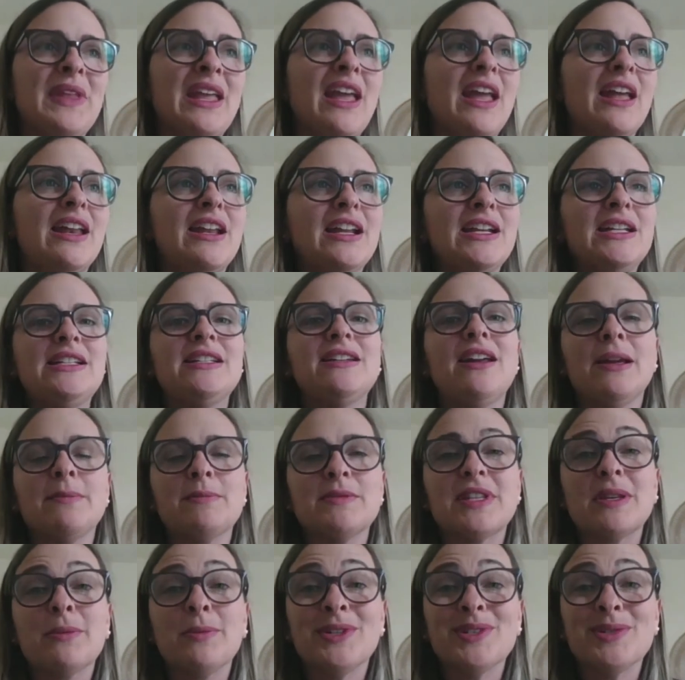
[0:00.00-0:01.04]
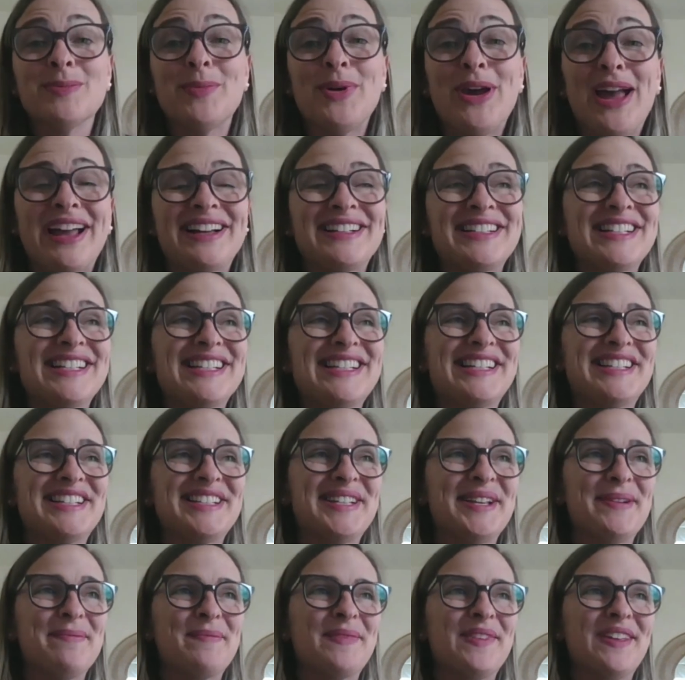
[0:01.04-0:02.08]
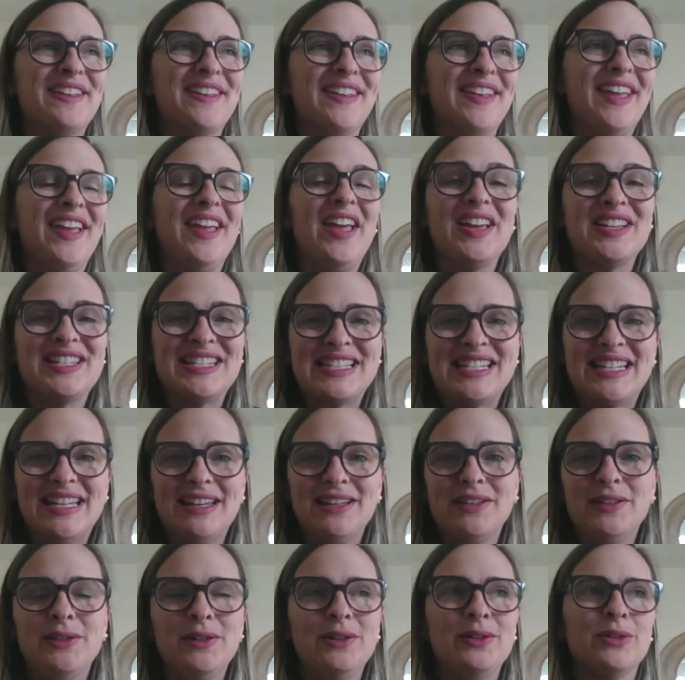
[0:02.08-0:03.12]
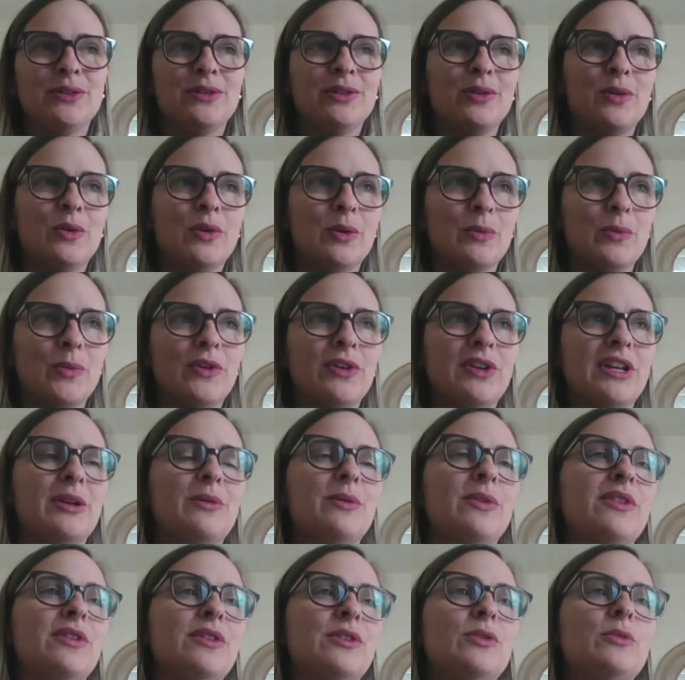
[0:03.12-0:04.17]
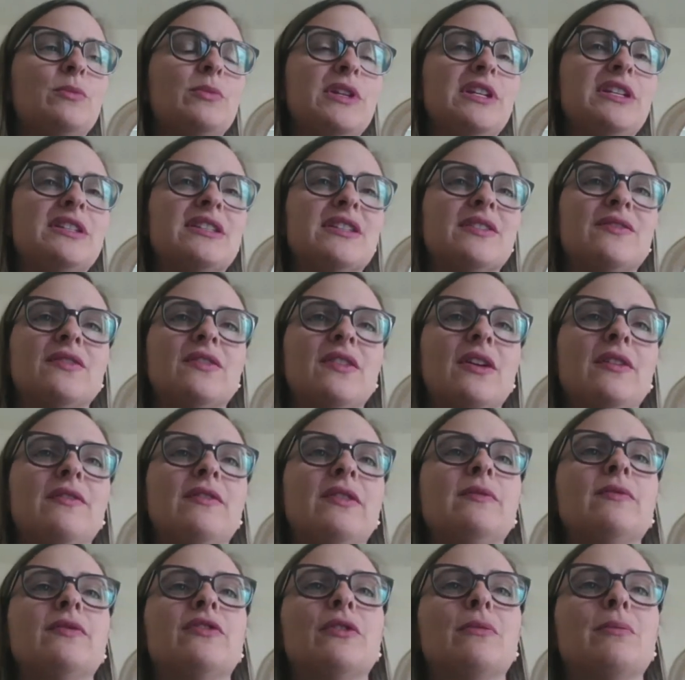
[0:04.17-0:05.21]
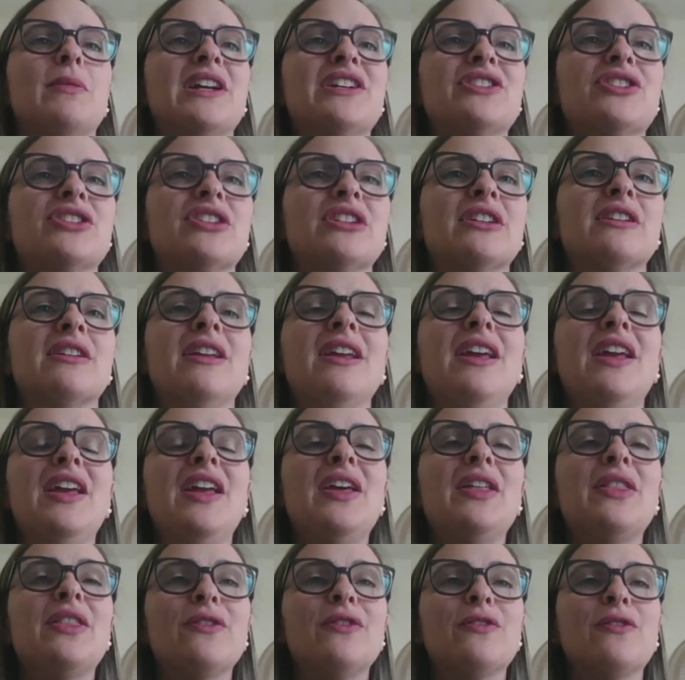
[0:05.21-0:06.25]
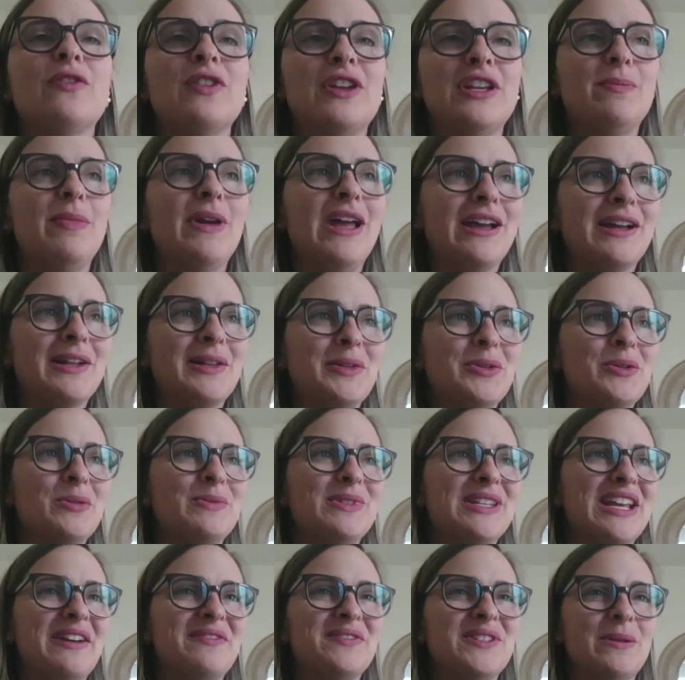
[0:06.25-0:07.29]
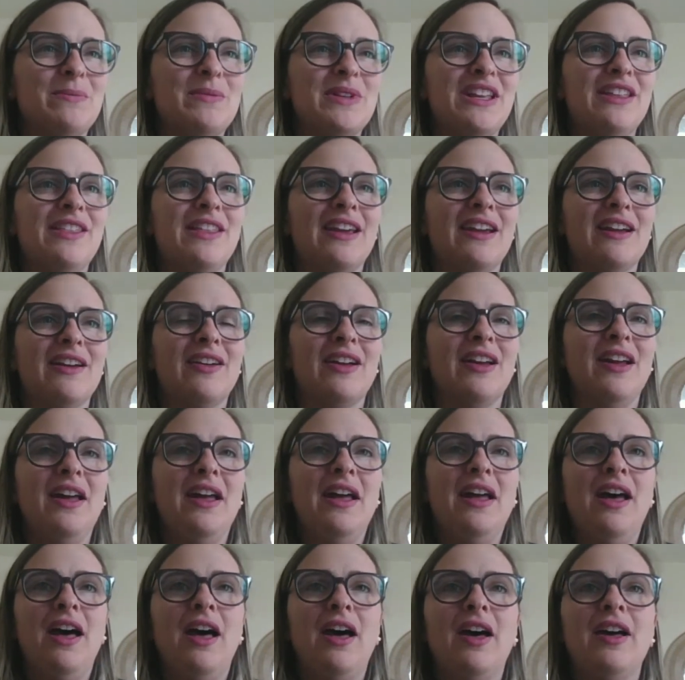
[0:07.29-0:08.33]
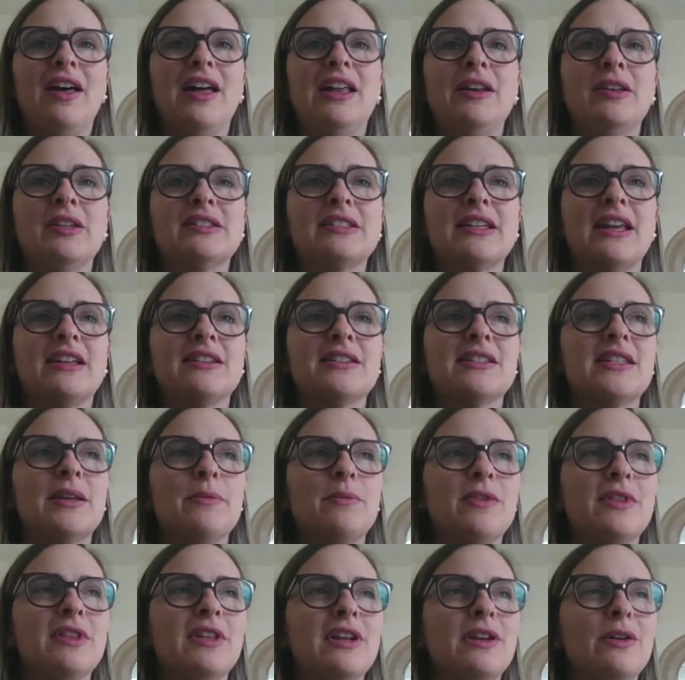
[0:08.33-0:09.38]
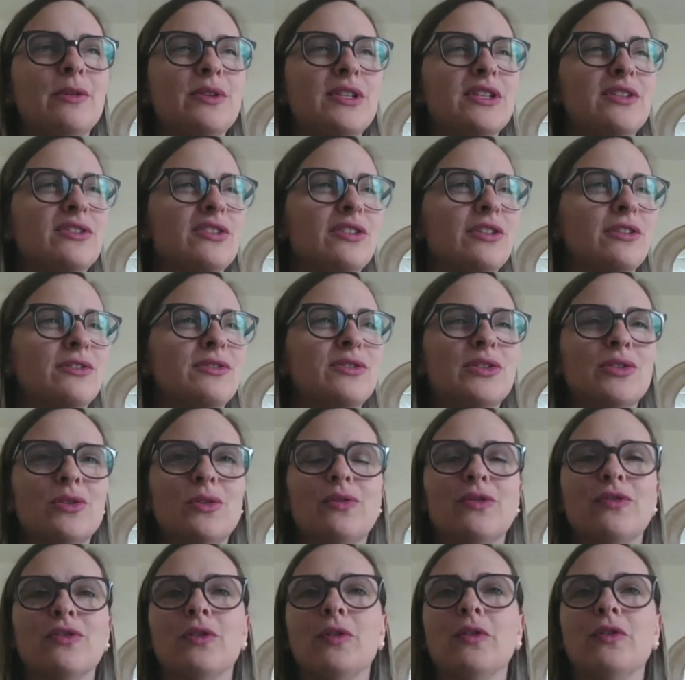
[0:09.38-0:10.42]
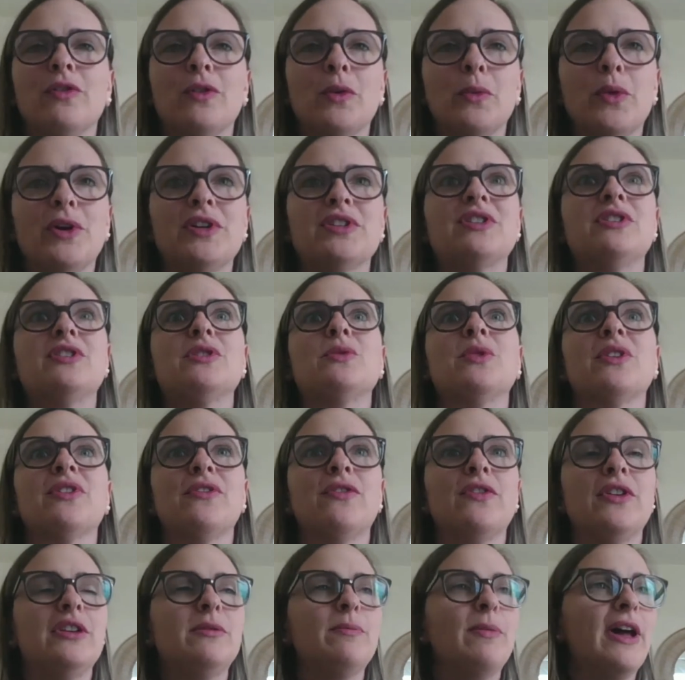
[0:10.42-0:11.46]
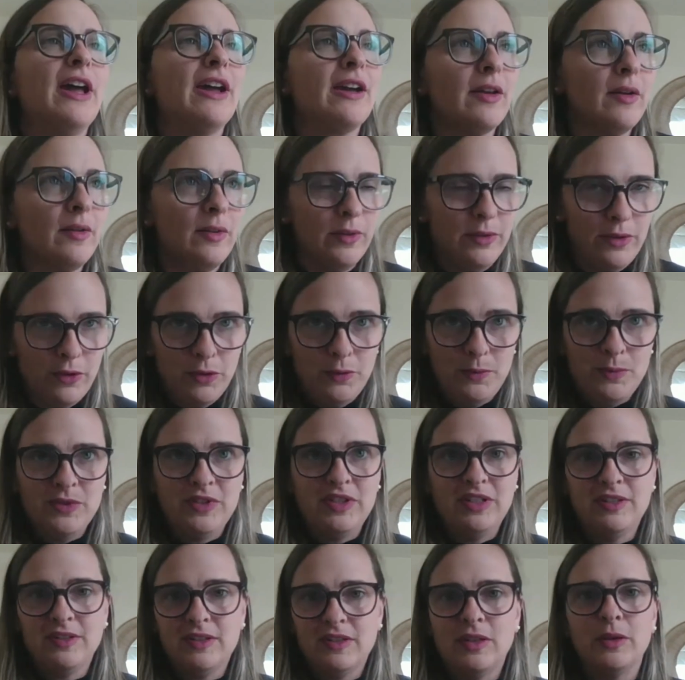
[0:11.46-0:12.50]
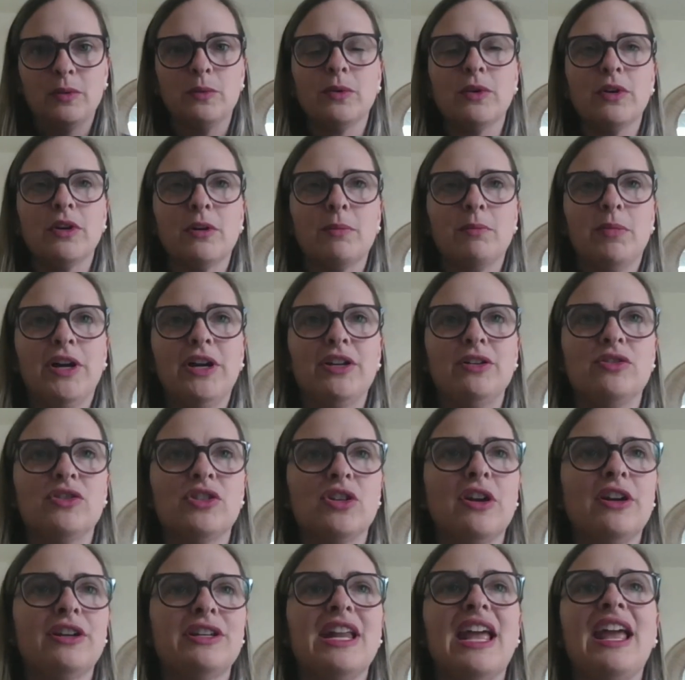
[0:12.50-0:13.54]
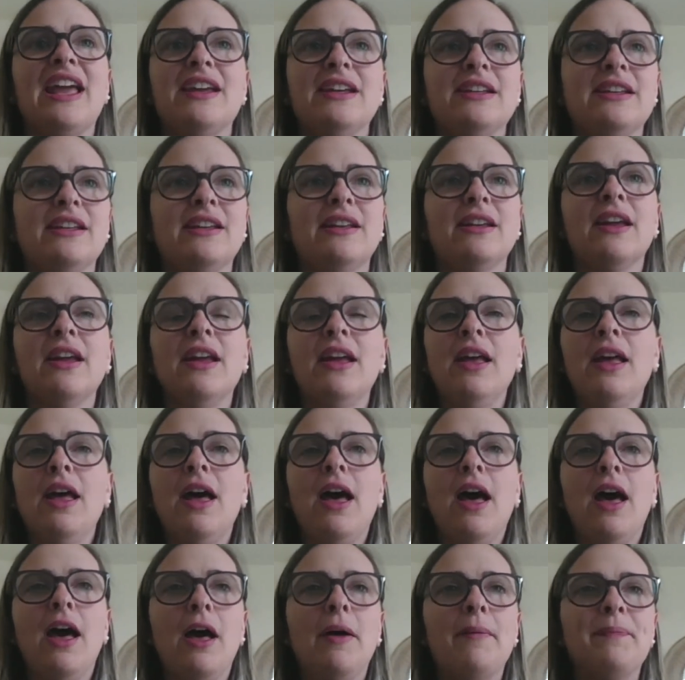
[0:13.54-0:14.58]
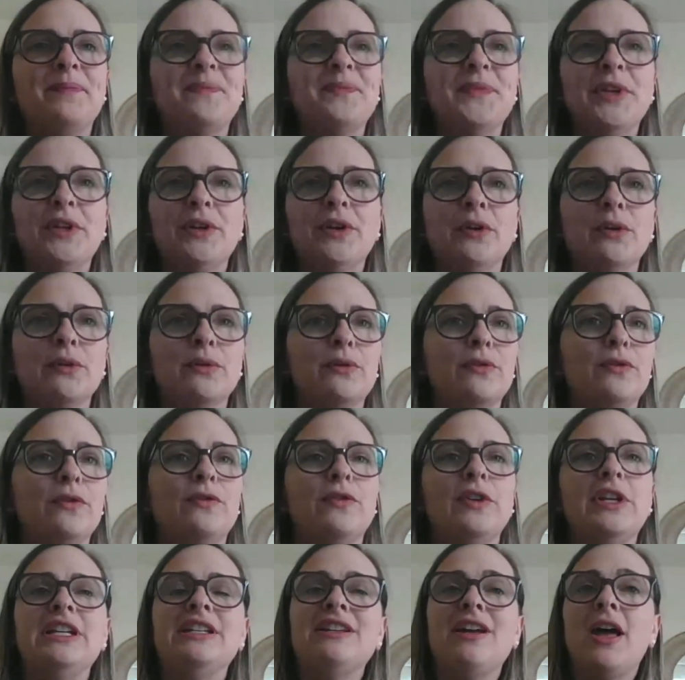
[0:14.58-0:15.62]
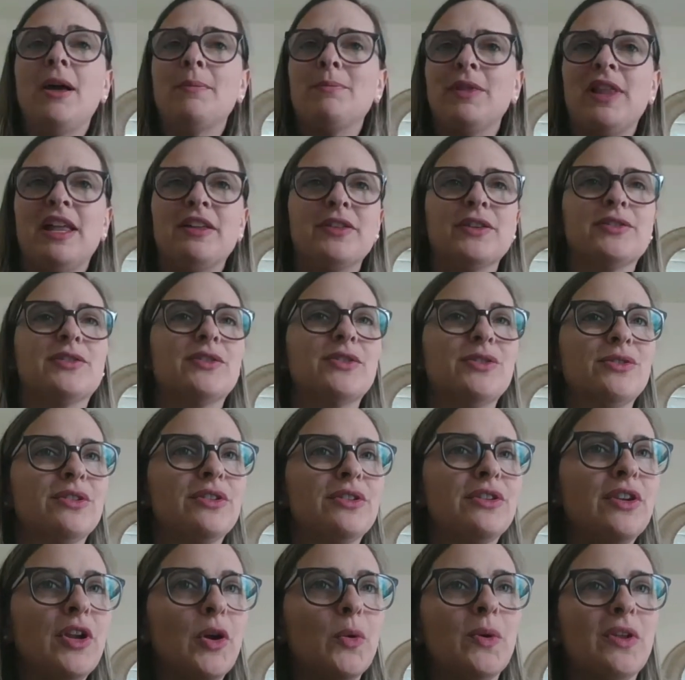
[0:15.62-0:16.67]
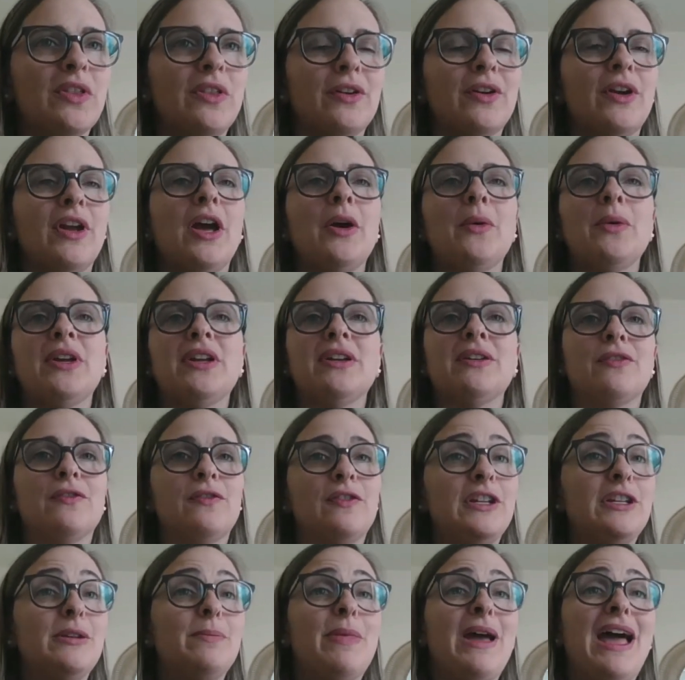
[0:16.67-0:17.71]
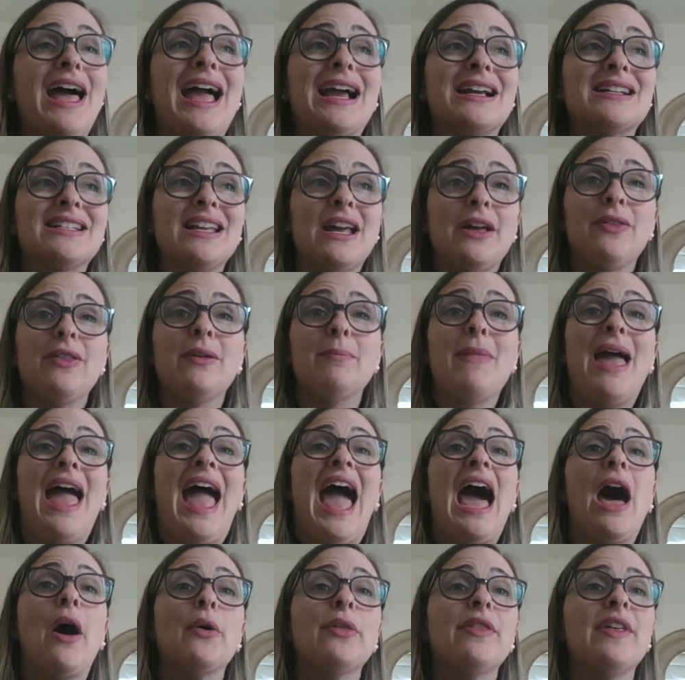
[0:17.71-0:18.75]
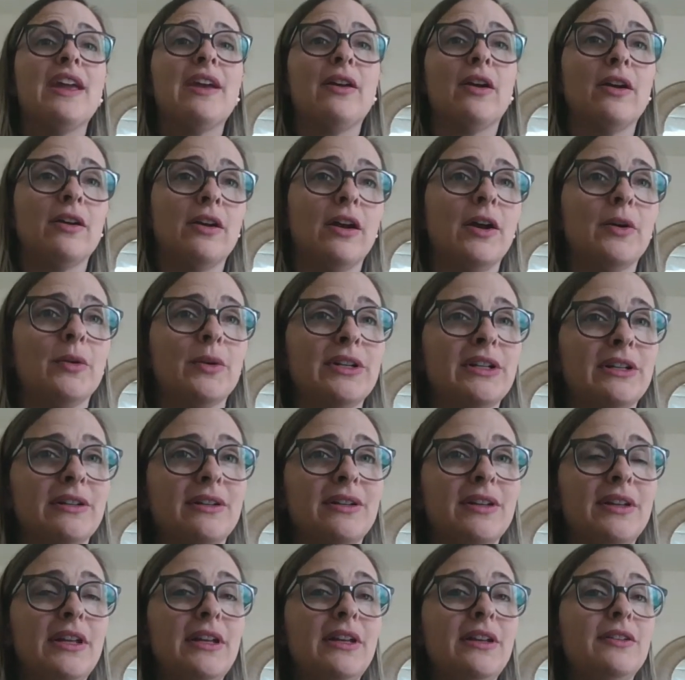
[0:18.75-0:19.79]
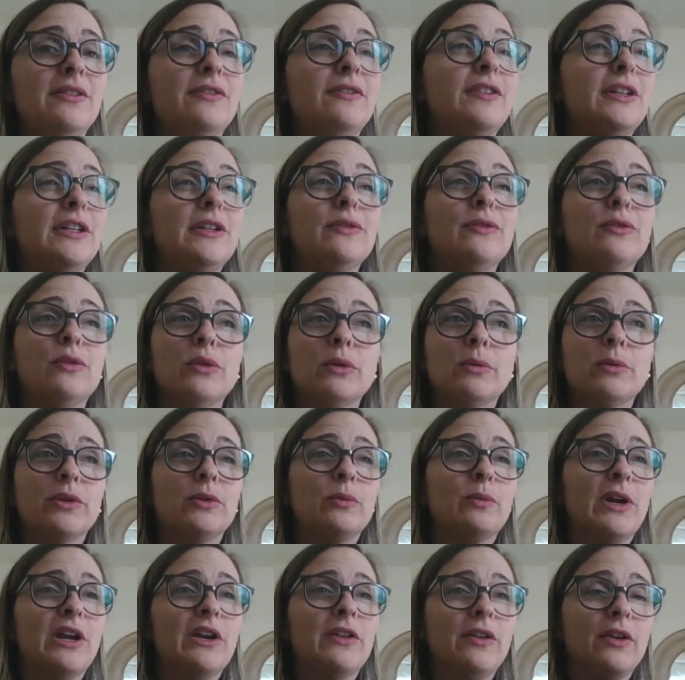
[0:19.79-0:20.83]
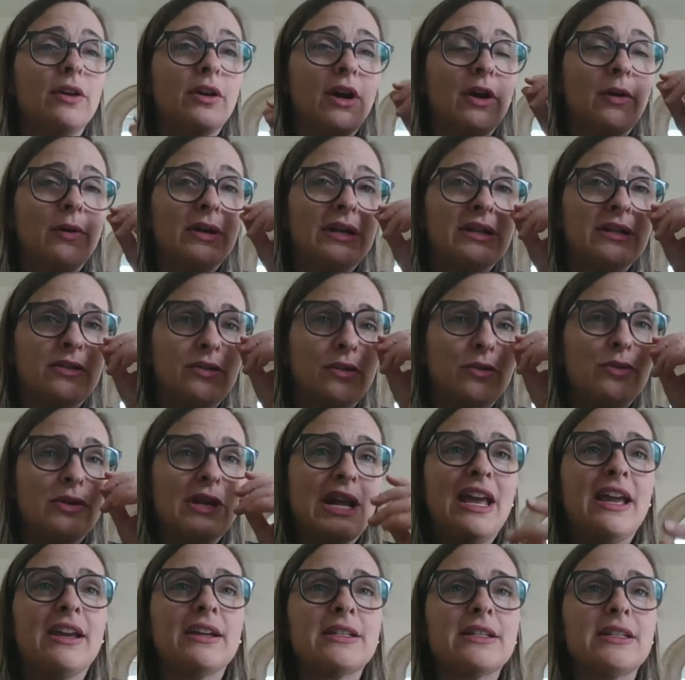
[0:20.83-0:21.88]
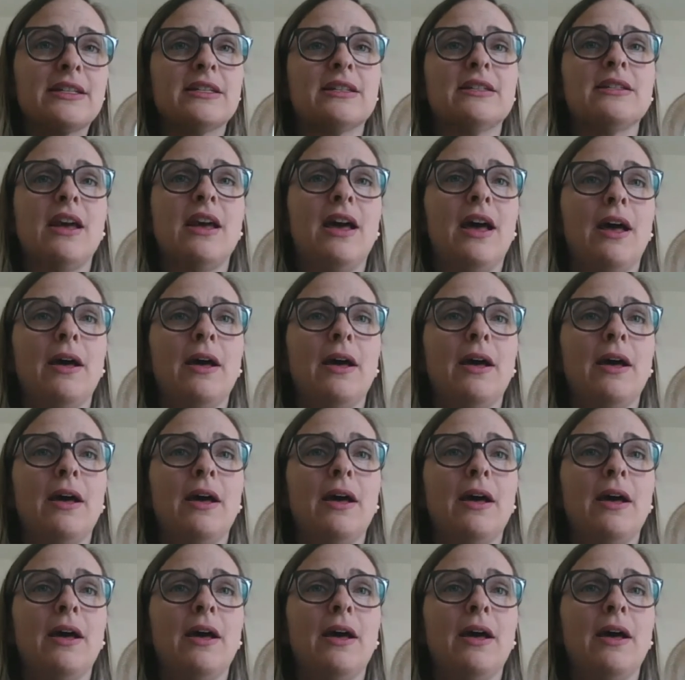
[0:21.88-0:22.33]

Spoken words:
And anytime someone's practicing something, a skill or working with a new piece of information, the feedback loops have to be there. And someone that I always turn to for what to do with feedback loops is the work by John Hatie. Feed up, let the student know where they're going, feed back, tell them how they are going, feed forward where they're going to next.